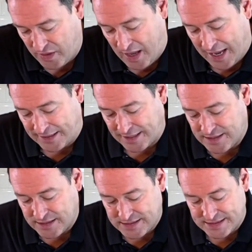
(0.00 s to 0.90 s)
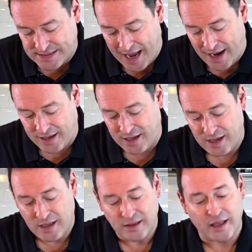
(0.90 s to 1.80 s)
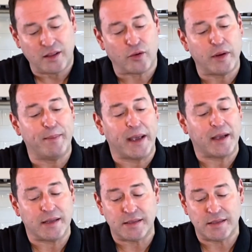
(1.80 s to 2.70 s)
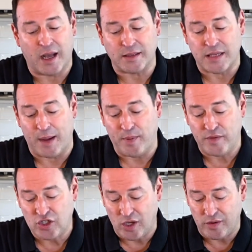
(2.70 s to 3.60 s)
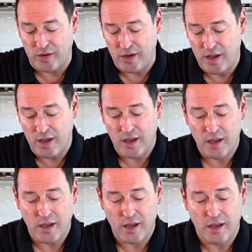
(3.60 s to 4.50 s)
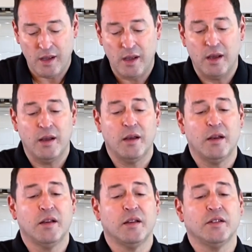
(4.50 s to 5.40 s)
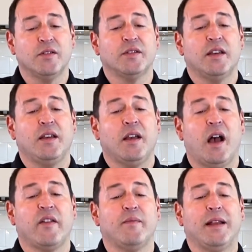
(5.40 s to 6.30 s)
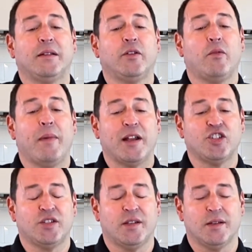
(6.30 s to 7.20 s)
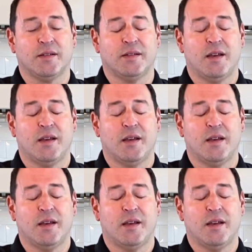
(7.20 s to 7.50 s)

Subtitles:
And I did stack like 3 bacons on top of each other. So you see, I've made a little matchsticks.